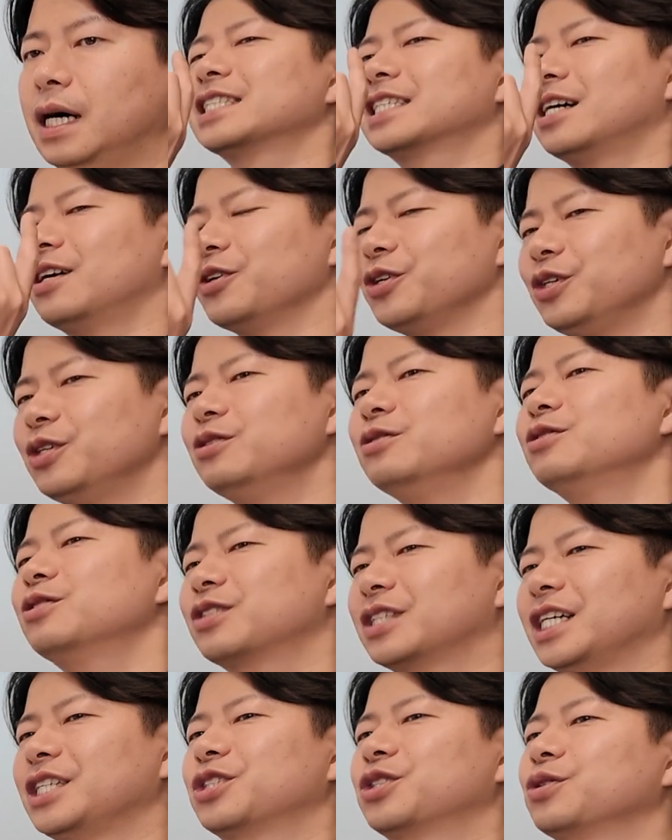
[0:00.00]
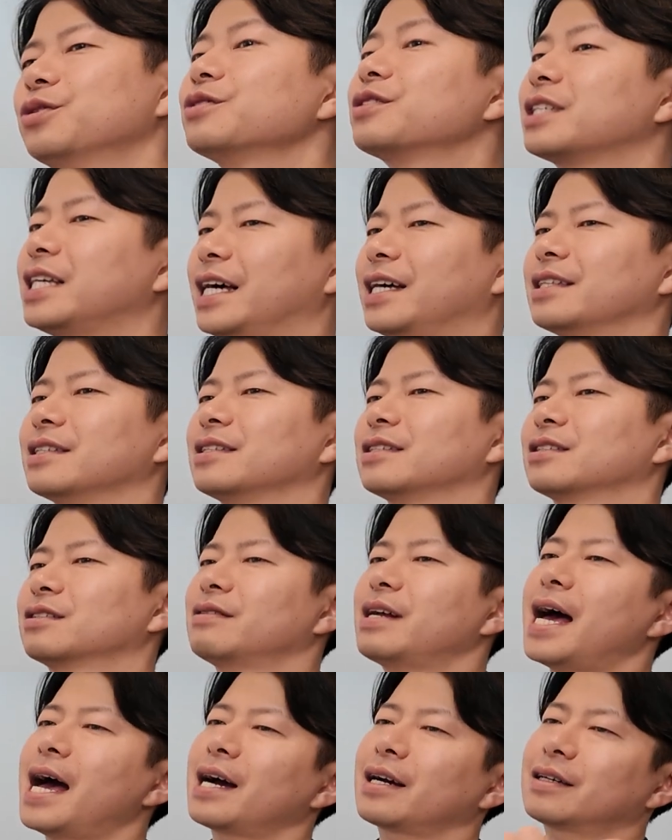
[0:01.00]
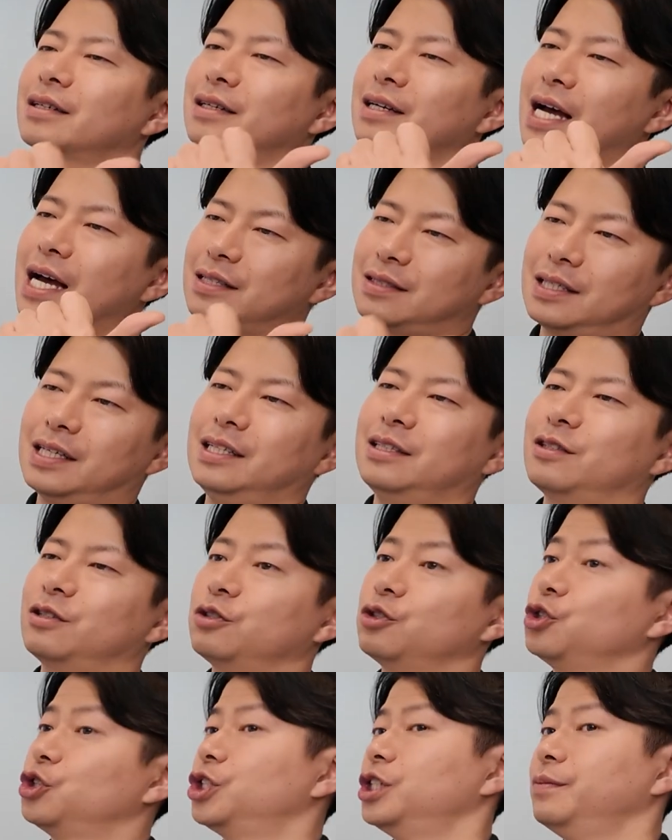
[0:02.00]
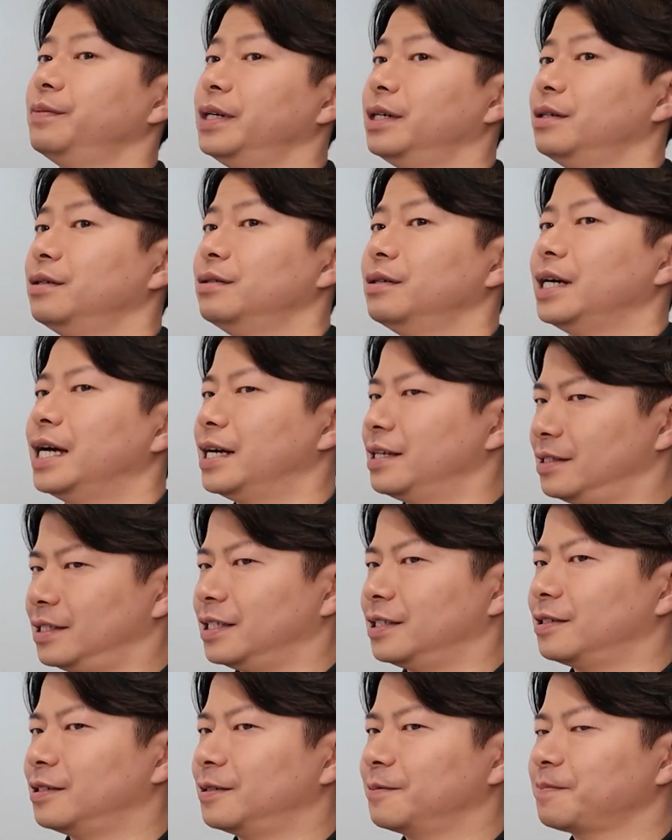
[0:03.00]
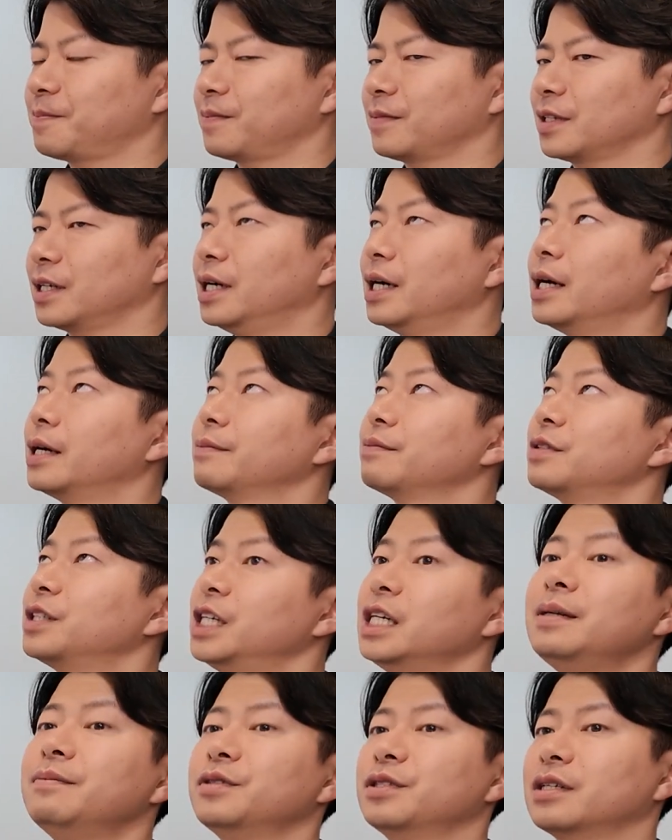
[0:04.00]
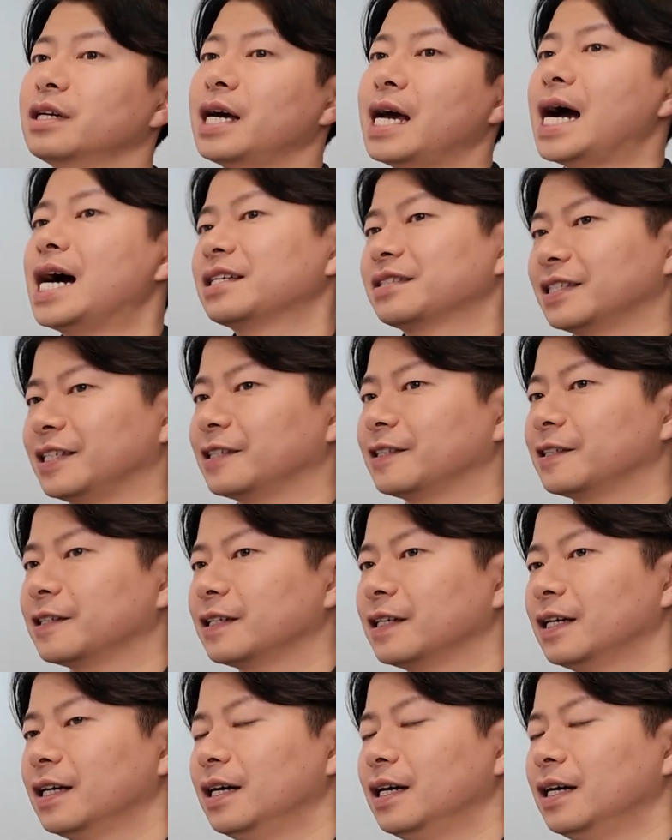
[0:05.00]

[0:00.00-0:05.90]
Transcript: So use schedule send. Slack has it, Gmail has it, Teams has it.